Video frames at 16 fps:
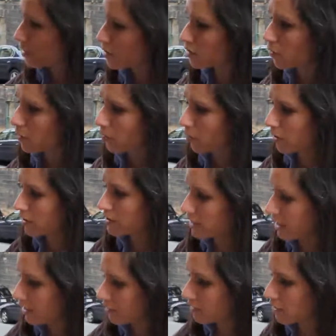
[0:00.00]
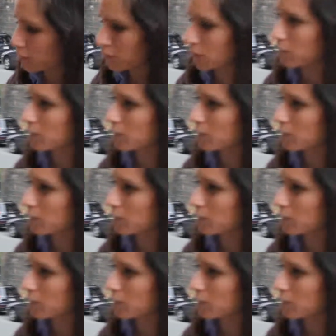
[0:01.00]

So we wanted to have different